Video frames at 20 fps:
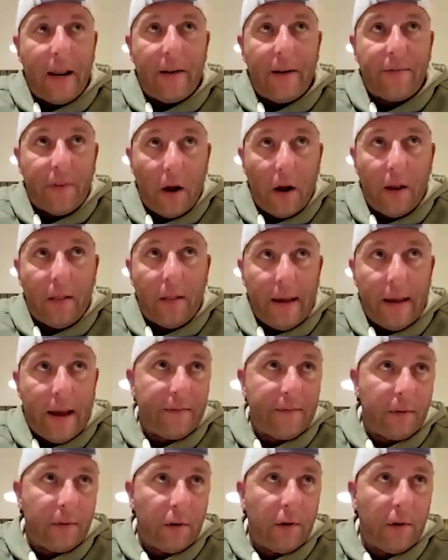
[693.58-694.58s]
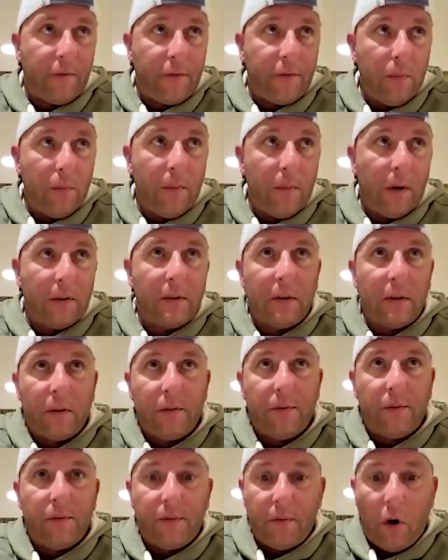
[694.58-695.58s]
And finally, after a few months
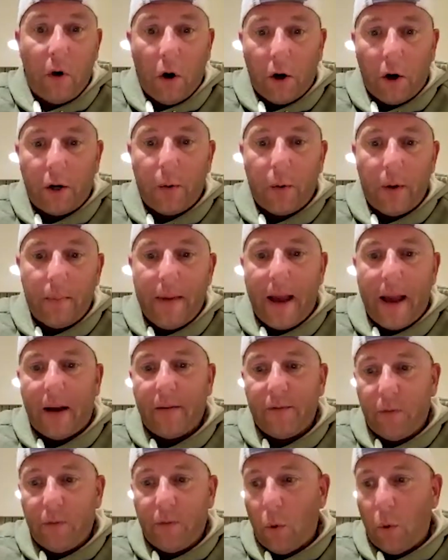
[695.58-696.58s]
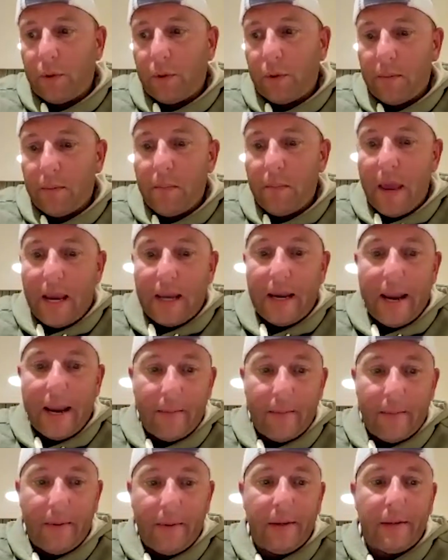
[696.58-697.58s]
of arguing back and forth and making
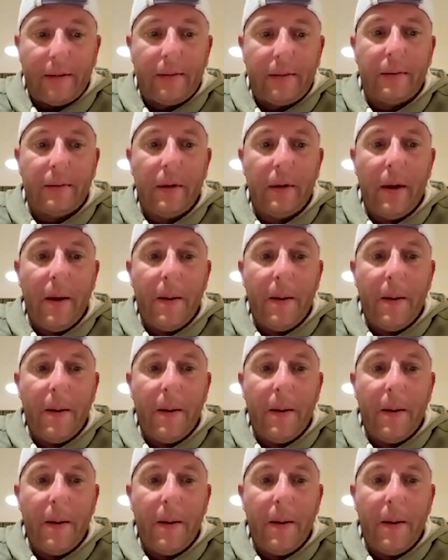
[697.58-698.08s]
enemies,